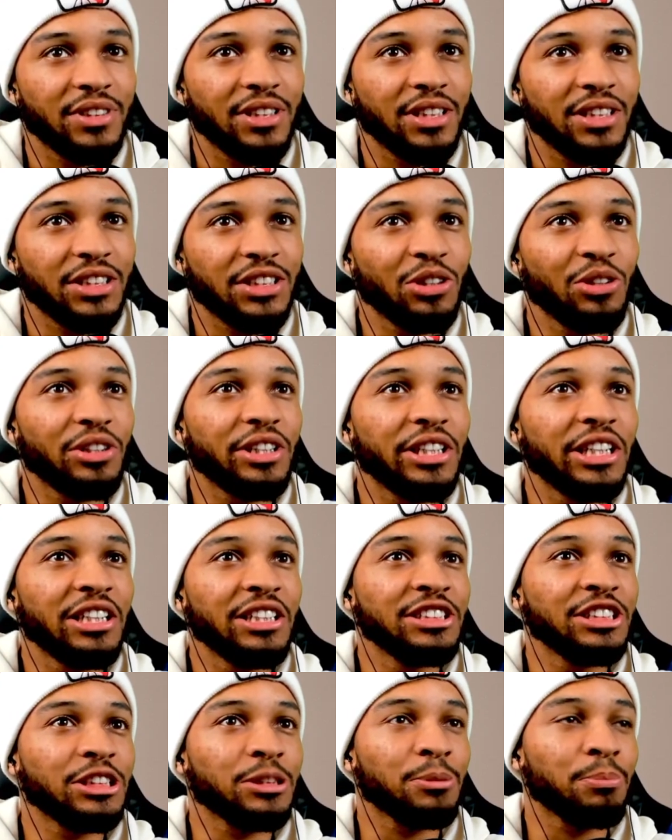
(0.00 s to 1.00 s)
So they're
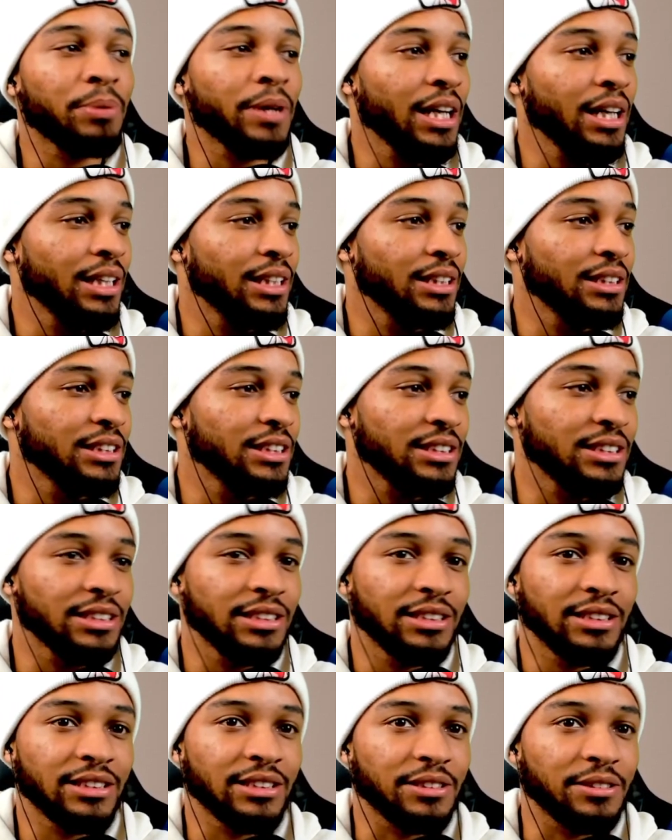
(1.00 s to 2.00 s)
in Japan this
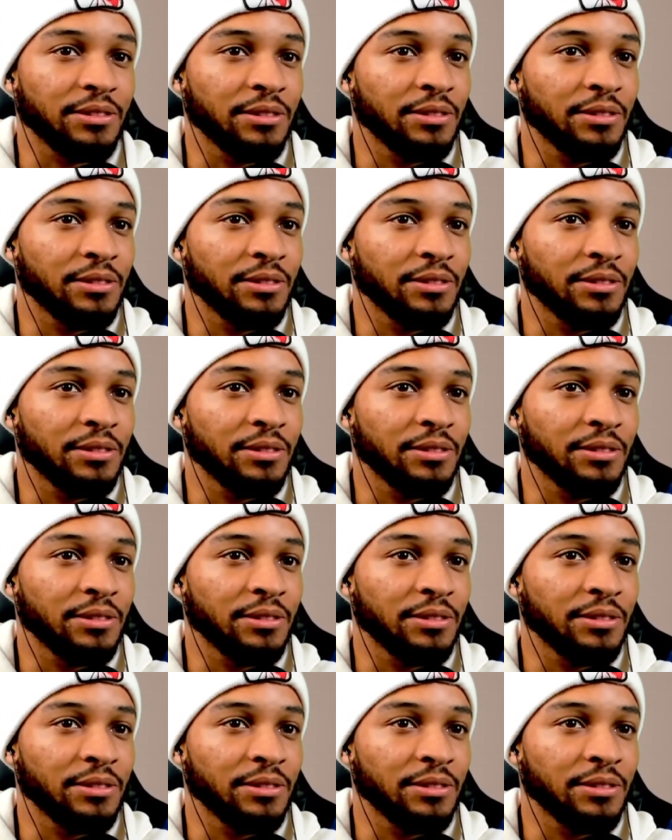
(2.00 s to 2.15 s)
season.